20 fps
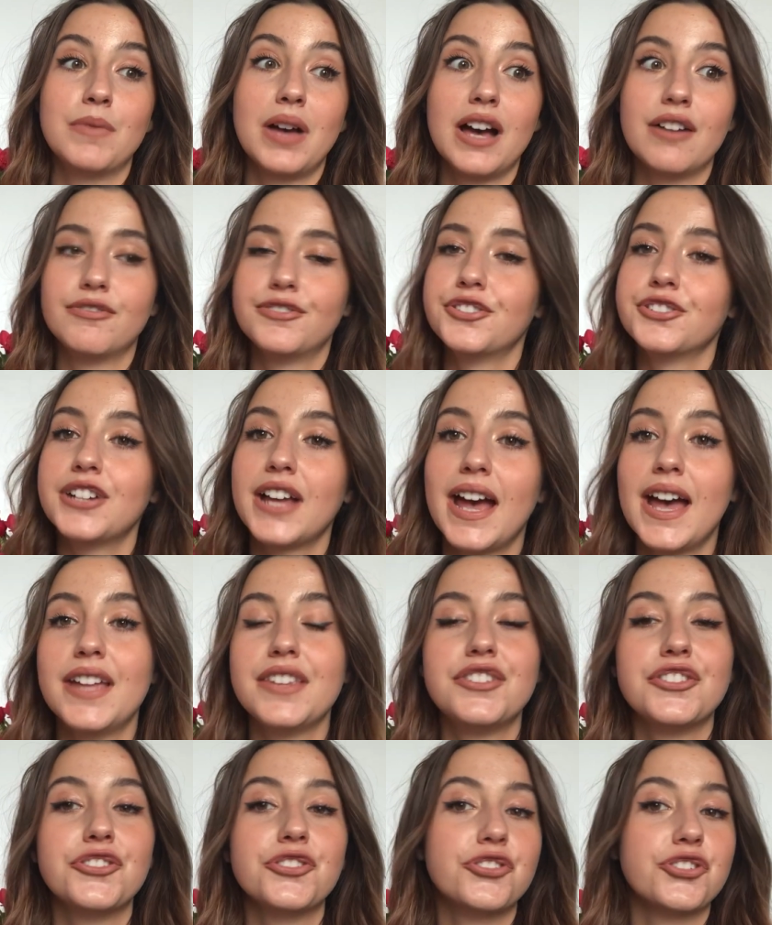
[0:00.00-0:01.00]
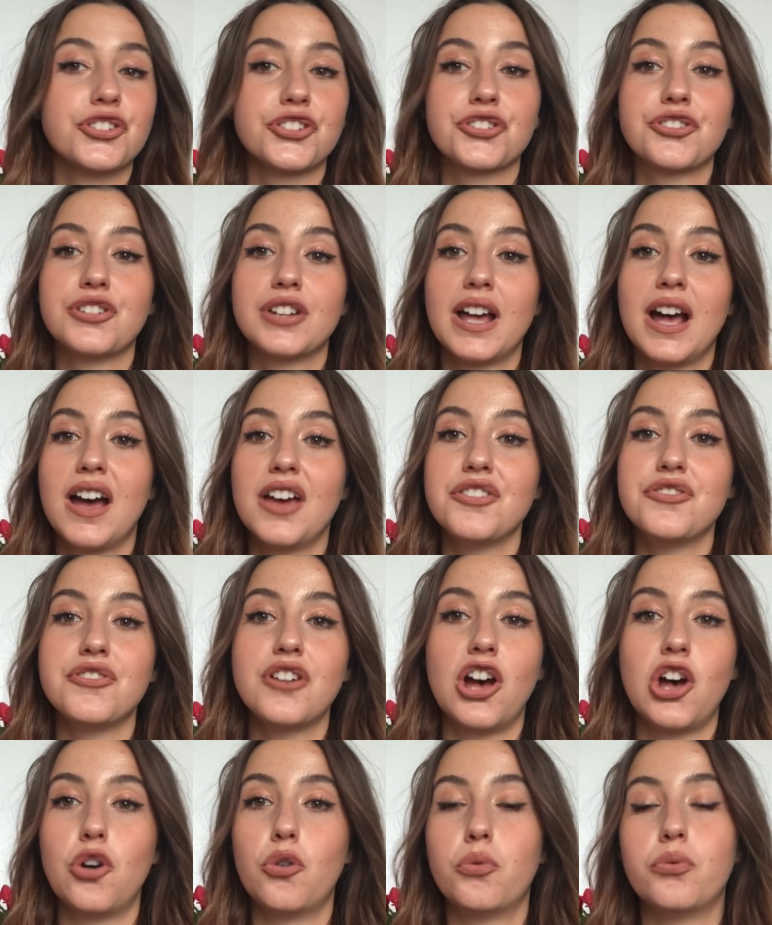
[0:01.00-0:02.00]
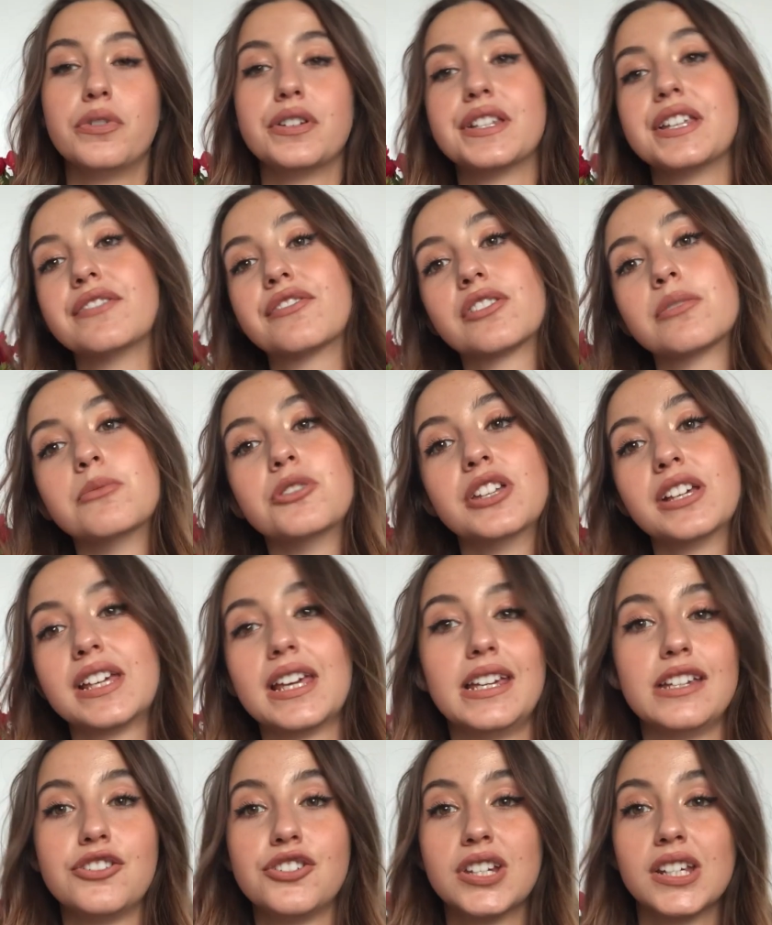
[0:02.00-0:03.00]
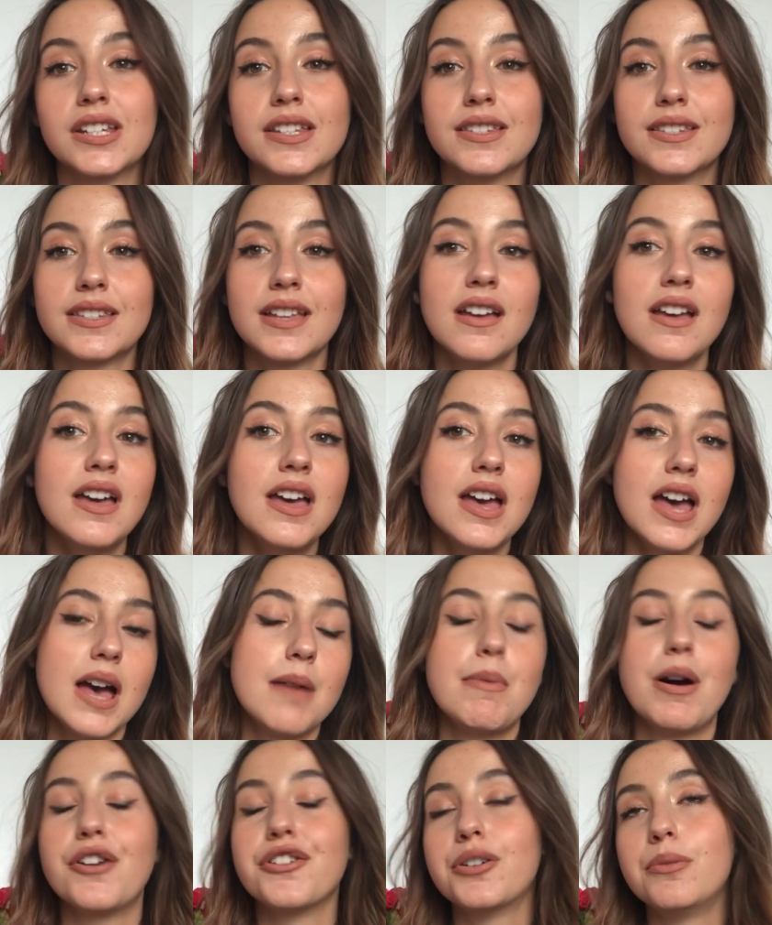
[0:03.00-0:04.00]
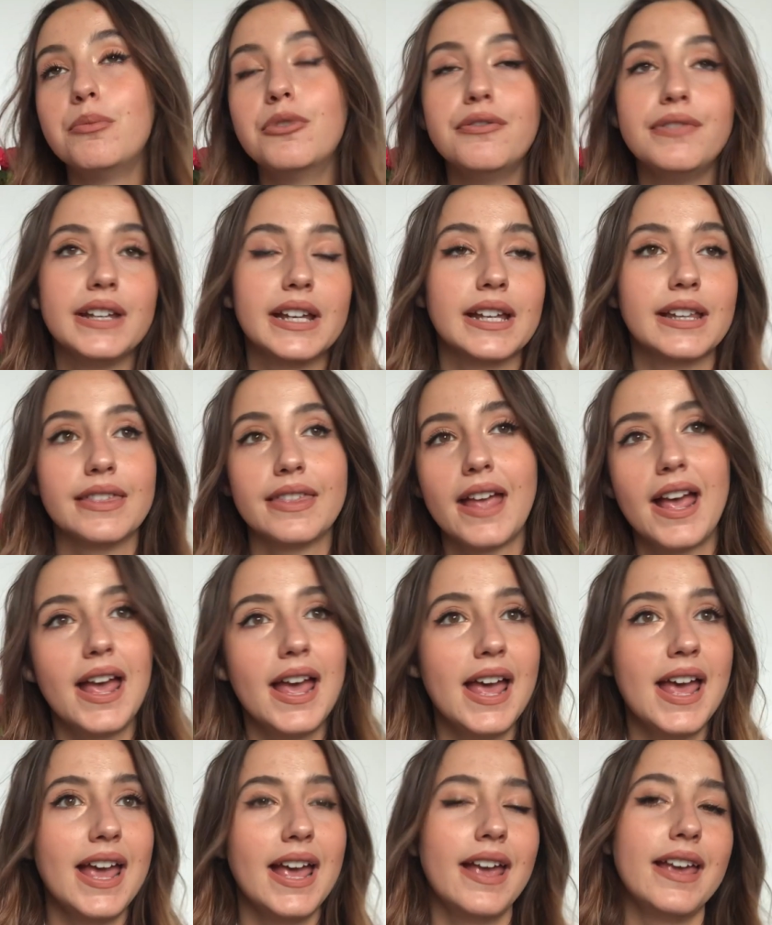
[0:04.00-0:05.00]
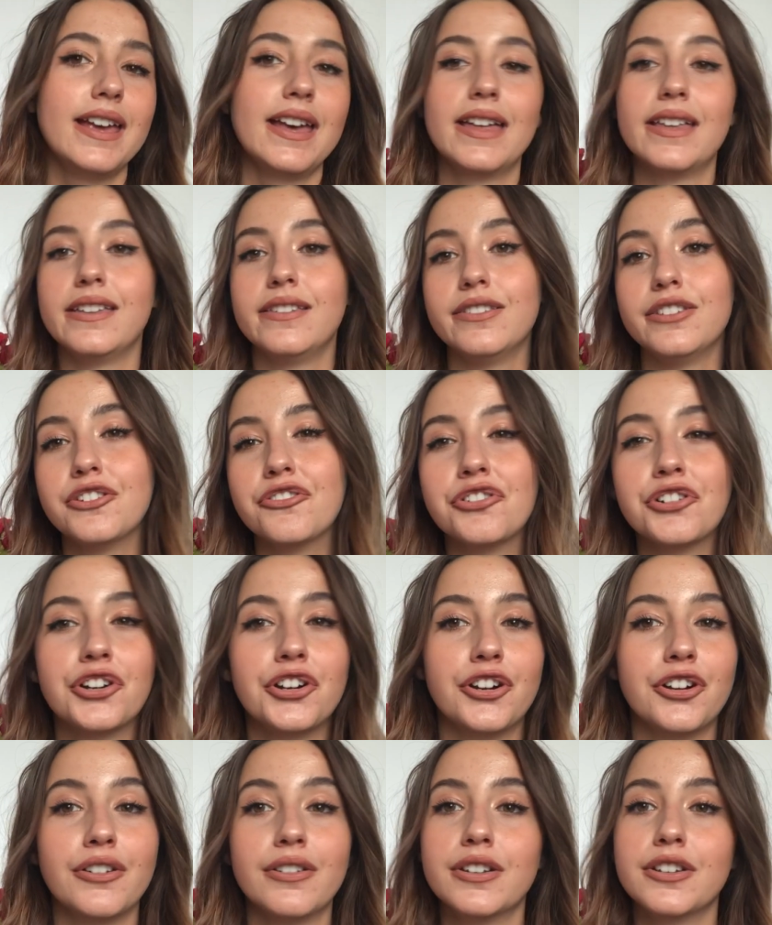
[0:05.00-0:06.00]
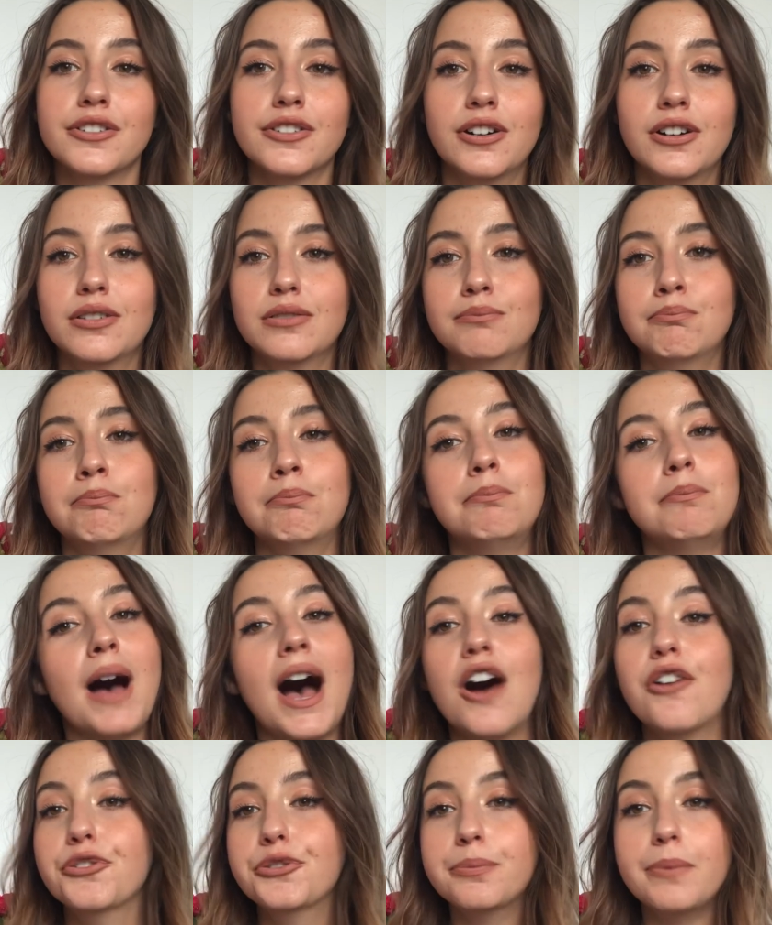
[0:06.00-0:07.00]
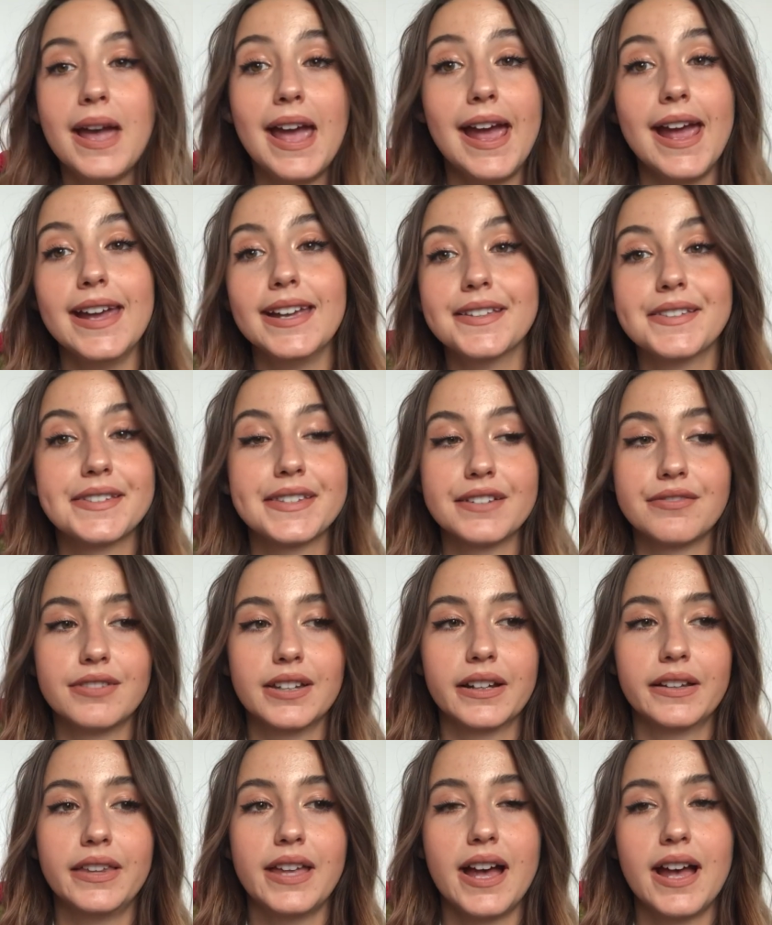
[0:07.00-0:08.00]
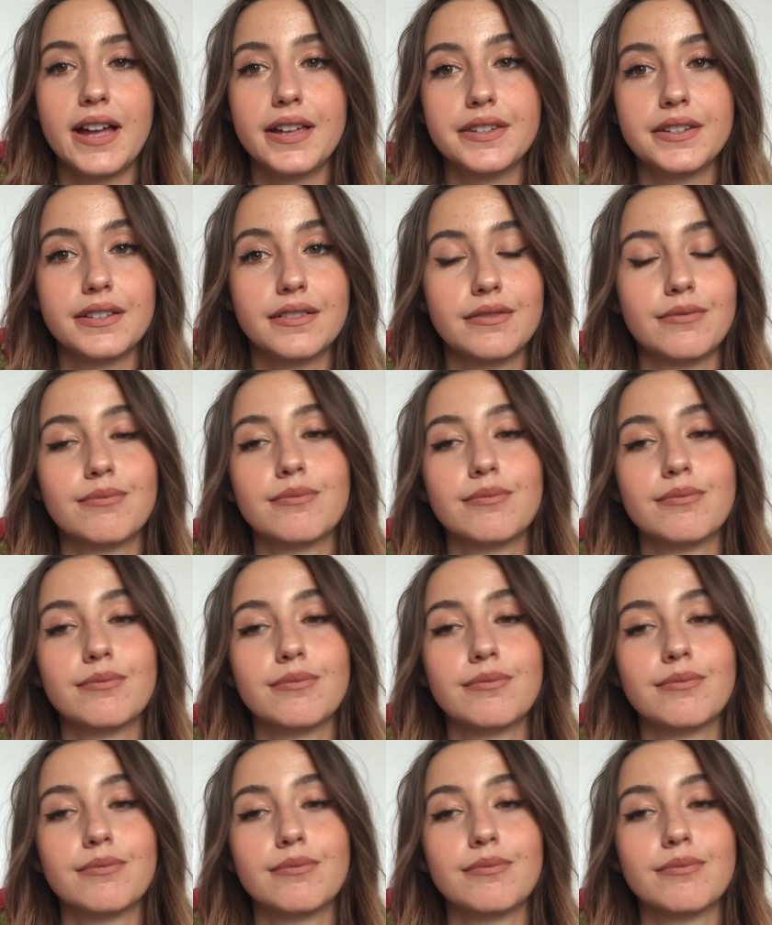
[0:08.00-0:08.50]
after that, you're just gonna receive communications about your moving day and your how to pay and stuff like that.